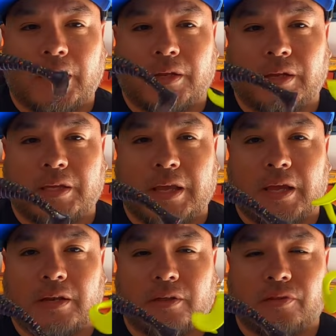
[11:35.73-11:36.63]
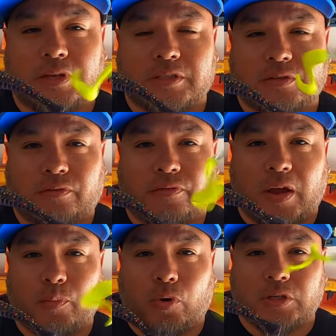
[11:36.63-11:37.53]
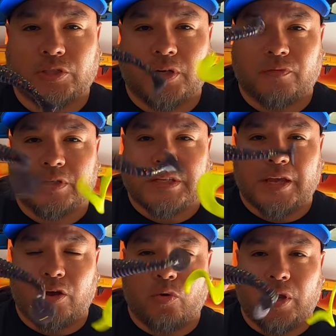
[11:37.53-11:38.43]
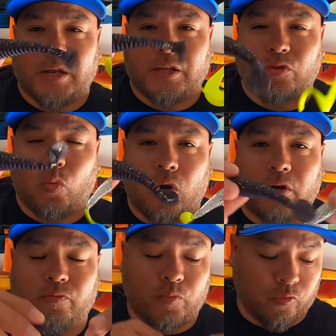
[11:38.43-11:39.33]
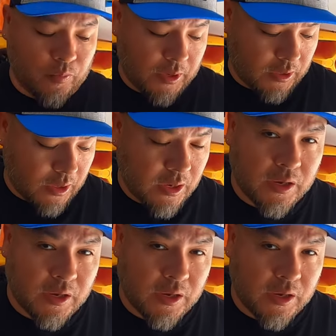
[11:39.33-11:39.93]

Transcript: and again, this vibration of the tail and, and the water movement